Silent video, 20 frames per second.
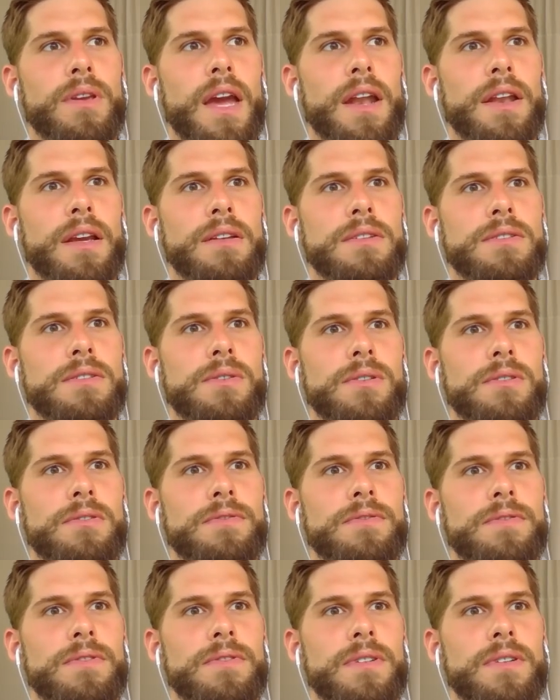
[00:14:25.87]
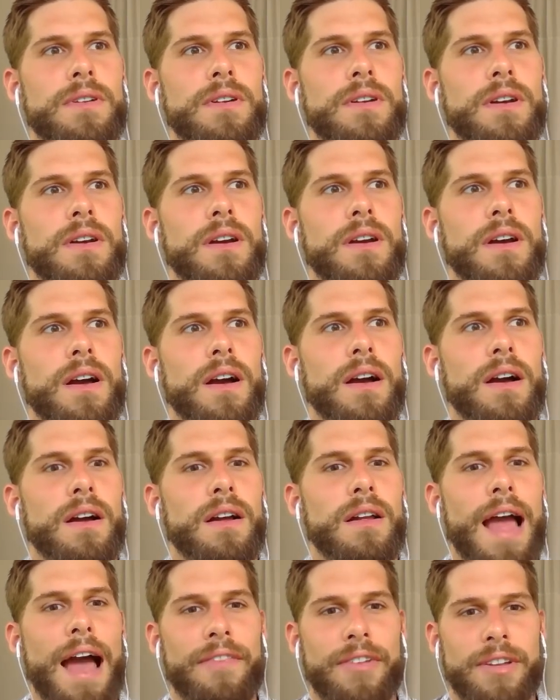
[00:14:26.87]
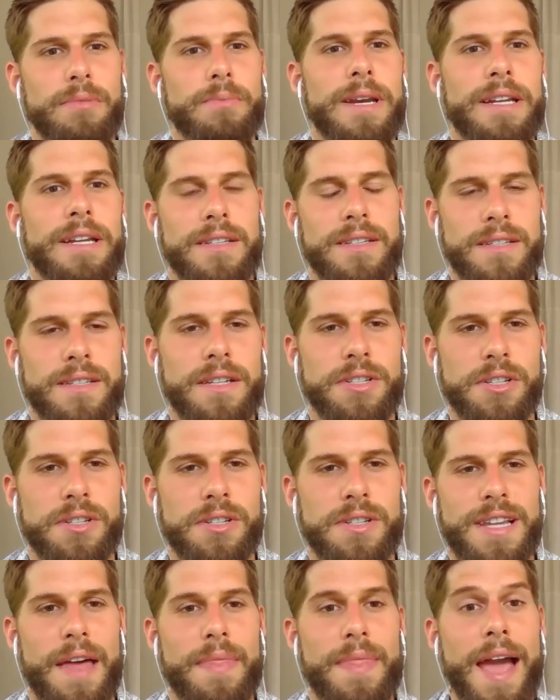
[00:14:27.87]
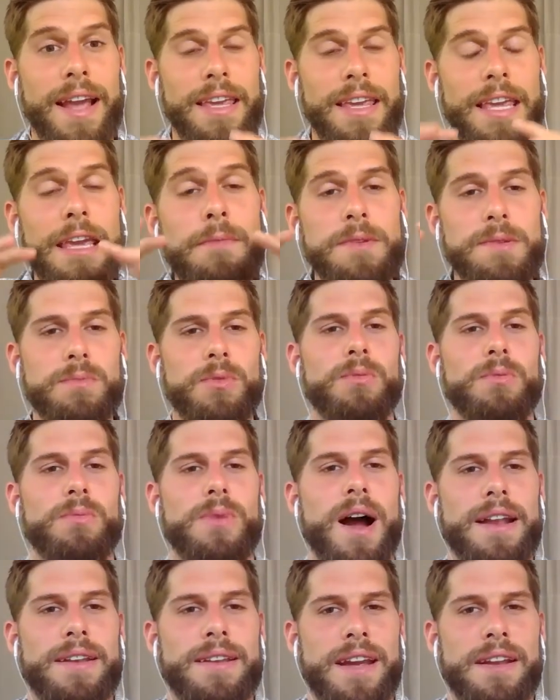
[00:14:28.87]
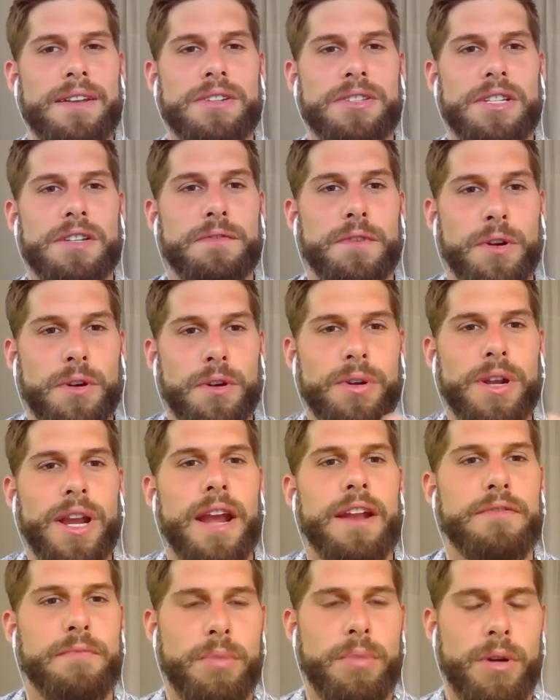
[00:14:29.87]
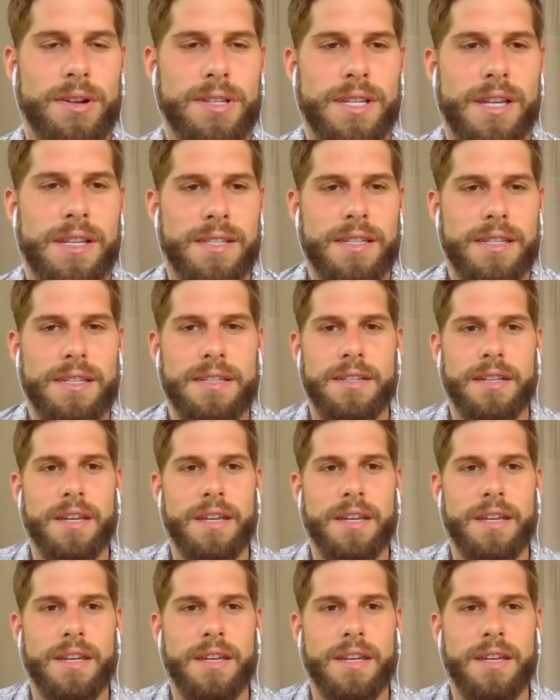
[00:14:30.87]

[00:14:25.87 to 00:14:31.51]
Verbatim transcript: getting sort of uh, having to make decisions. And that keeps more mind energy for creative processes.